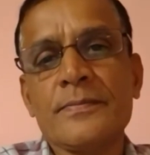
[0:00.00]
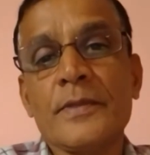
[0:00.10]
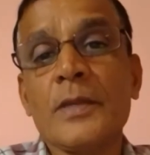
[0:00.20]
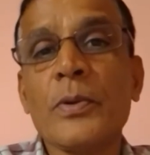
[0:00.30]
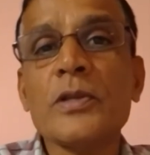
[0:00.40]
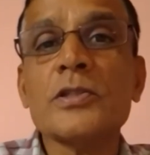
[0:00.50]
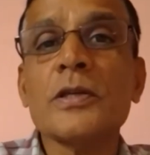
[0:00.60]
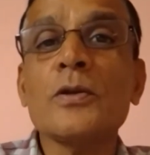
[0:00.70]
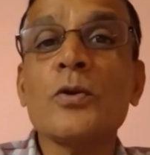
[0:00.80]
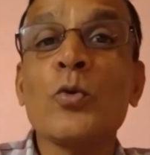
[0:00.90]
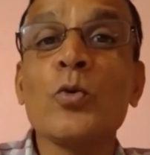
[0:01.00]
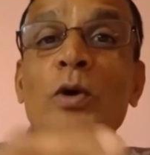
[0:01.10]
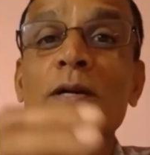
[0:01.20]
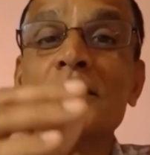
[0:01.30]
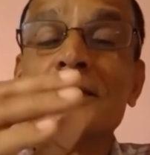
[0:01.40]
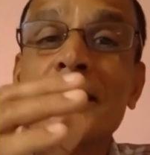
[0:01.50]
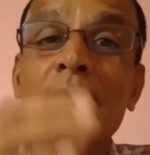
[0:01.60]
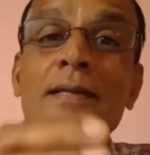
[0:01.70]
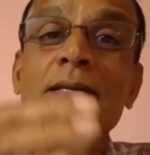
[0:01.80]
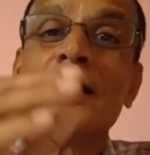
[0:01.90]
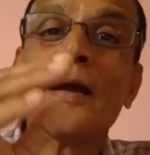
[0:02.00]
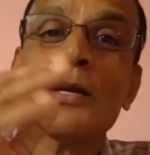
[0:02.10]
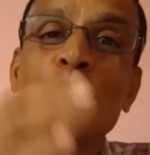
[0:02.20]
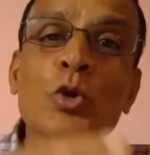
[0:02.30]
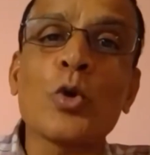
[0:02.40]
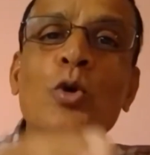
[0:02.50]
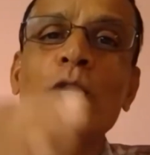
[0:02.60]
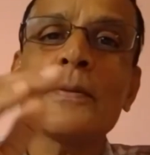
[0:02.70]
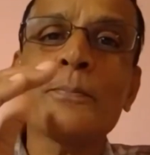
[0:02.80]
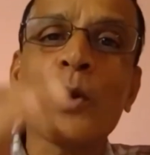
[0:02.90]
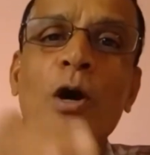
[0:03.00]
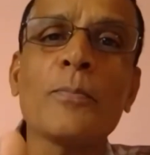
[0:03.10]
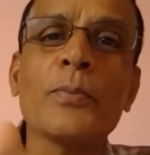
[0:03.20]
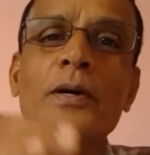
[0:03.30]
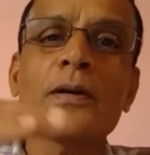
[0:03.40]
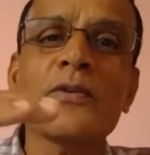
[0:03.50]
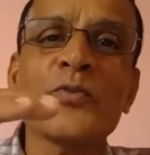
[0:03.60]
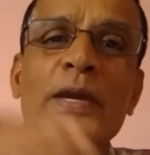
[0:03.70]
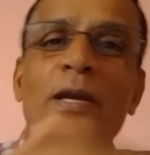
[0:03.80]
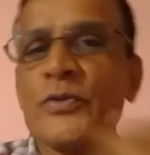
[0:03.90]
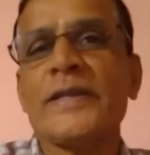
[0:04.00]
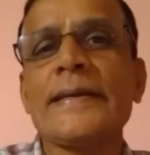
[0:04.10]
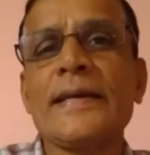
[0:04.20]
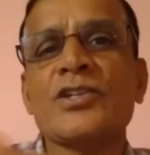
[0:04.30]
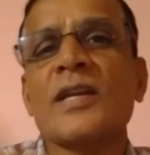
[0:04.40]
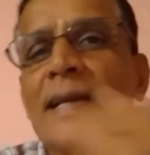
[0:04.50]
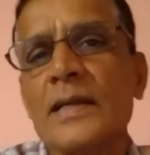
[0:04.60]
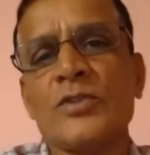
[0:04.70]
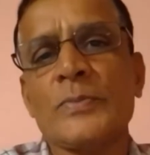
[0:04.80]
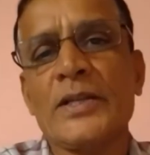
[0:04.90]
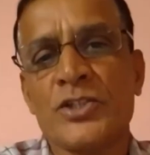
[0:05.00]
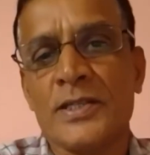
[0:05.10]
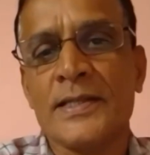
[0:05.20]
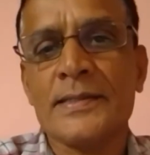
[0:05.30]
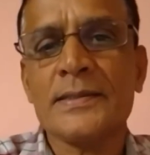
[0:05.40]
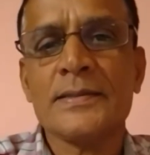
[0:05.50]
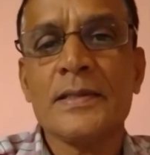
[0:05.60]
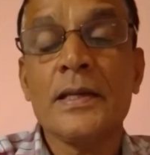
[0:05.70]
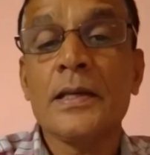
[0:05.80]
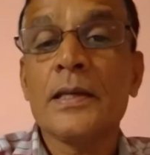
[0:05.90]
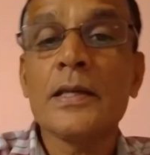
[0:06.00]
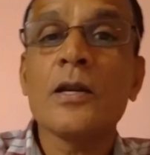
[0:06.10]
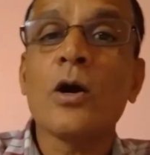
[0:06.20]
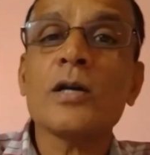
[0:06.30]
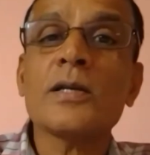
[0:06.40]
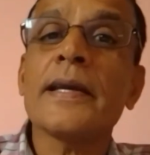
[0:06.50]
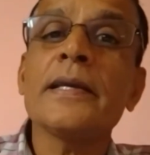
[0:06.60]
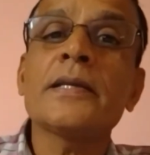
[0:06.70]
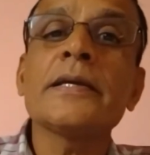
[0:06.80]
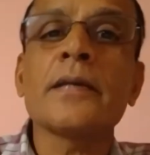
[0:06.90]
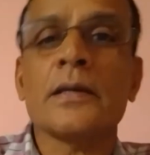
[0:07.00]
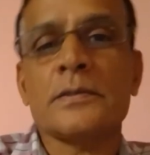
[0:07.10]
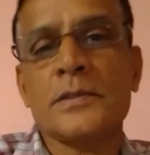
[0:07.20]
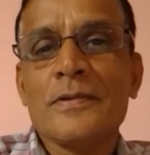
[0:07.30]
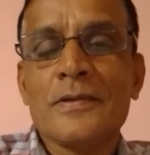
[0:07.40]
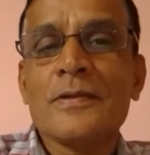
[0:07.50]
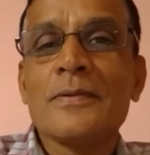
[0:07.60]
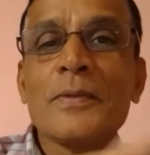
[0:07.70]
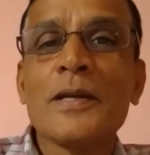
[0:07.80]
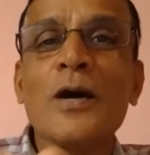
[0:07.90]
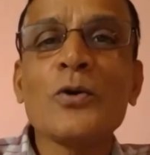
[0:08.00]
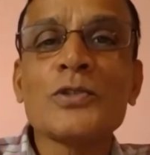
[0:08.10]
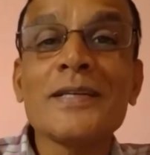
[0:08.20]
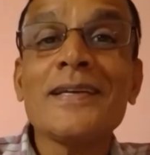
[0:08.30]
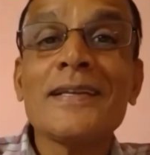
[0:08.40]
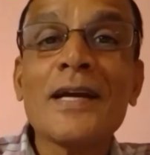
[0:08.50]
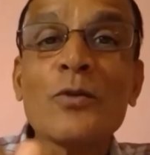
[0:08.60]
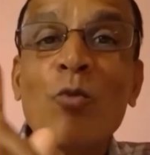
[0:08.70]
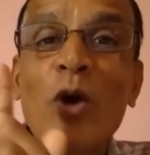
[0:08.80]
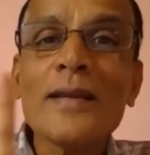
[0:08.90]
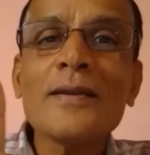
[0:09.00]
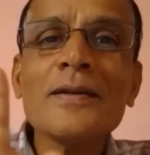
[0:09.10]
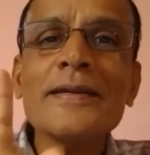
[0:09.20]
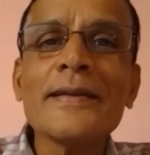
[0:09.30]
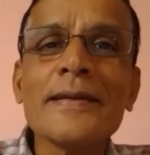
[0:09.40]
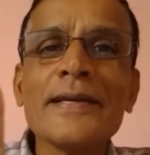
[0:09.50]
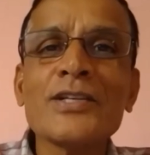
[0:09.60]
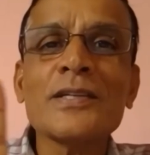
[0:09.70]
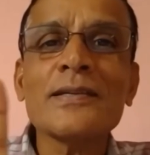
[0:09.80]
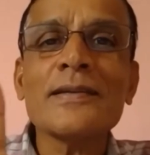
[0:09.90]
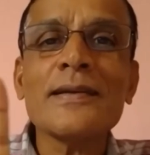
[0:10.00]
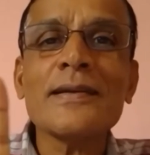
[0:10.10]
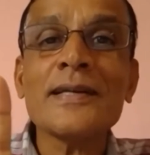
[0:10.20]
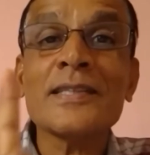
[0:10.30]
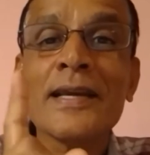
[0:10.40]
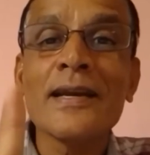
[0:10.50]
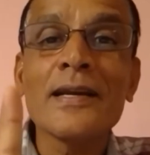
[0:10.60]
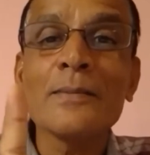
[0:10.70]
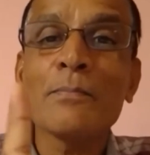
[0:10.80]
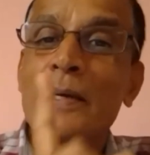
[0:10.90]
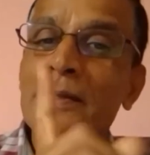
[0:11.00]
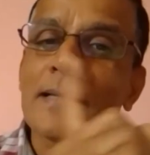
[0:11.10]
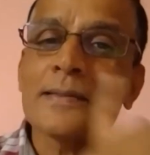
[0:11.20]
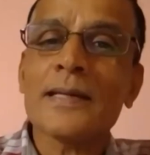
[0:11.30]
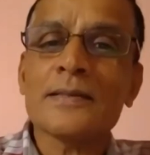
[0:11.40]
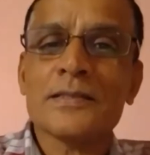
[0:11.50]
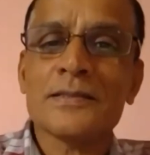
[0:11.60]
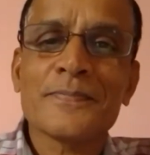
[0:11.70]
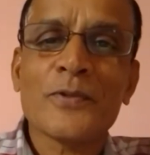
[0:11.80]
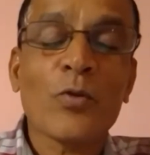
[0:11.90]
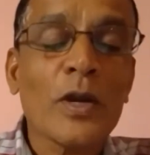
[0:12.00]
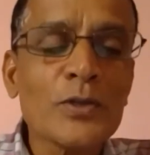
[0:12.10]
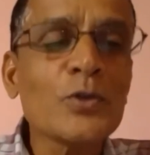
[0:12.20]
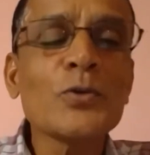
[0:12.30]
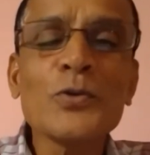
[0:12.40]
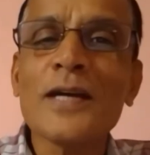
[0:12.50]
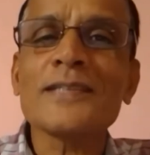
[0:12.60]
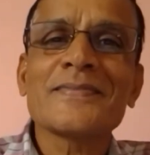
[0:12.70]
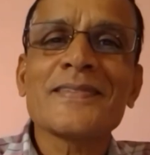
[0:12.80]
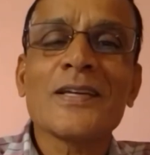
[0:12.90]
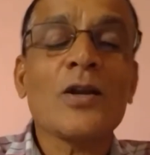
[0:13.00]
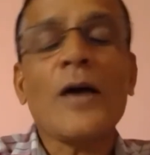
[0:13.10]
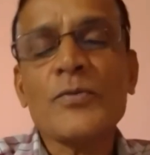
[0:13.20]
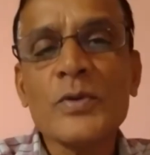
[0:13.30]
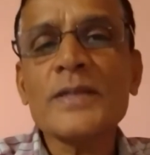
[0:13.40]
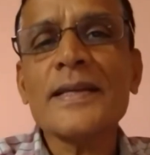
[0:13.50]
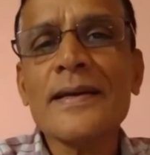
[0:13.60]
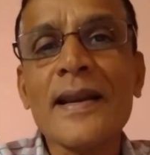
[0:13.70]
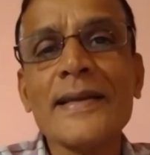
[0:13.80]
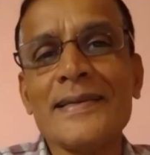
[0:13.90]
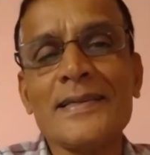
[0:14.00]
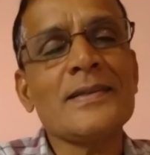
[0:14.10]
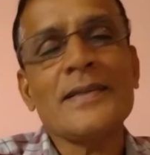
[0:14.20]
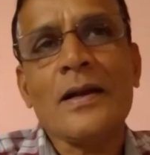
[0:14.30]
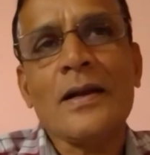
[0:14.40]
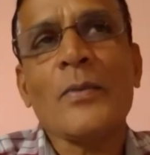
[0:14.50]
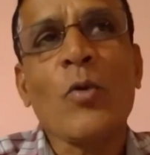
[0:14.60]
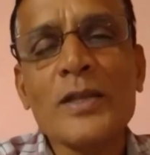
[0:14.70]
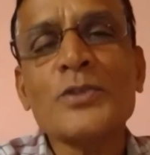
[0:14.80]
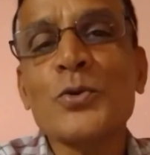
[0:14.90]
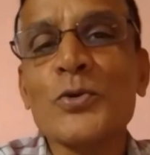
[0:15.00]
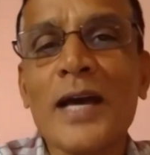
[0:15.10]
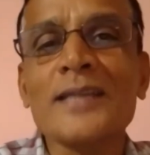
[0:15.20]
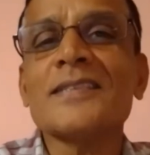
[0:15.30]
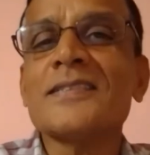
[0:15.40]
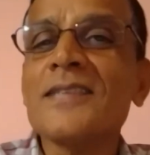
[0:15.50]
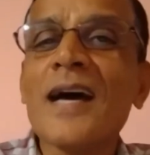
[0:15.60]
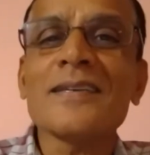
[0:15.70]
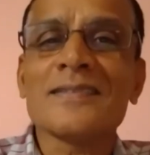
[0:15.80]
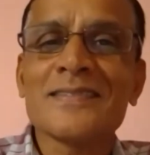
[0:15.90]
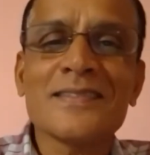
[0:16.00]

The person who has done controlled proper way of irrigation, like I was mentioning, he got eighteen tons. But now see that one irrigation has killed him by ten tons. Why do you do that? You know, afterward they cried, you know, said, once you've done it, done.